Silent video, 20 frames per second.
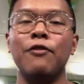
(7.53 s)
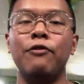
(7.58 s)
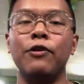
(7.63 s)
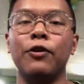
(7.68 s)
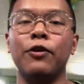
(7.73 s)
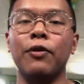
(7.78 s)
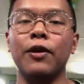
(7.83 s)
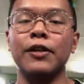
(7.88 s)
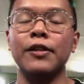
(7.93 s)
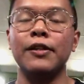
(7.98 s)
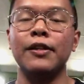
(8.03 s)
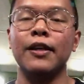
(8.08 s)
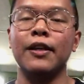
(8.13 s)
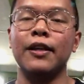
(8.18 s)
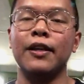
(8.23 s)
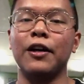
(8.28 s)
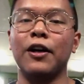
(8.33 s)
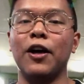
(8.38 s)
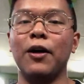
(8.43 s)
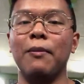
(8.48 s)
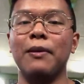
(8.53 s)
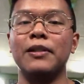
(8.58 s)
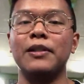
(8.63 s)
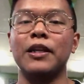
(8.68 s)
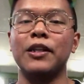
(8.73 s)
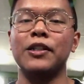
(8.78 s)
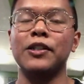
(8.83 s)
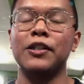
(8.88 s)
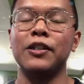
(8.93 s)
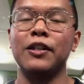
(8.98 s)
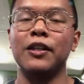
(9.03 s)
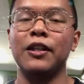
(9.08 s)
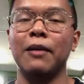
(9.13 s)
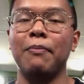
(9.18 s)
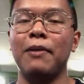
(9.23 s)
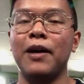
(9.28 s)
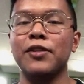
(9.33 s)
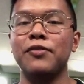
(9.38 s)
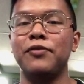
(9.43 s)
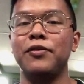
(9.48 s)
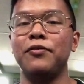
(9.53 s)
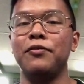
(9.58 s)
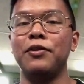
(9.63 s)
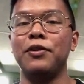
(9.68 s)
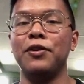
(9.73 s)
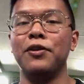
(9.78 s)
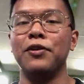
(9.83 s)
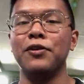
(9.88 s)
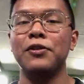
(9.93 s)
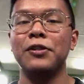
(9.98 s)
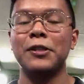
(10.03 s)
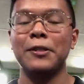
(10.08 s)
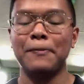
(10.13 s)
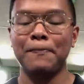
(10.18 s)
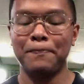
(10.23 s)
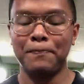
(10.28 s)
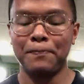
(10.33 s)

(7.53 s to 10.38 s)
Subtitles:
requested in the comment section in the past few videos.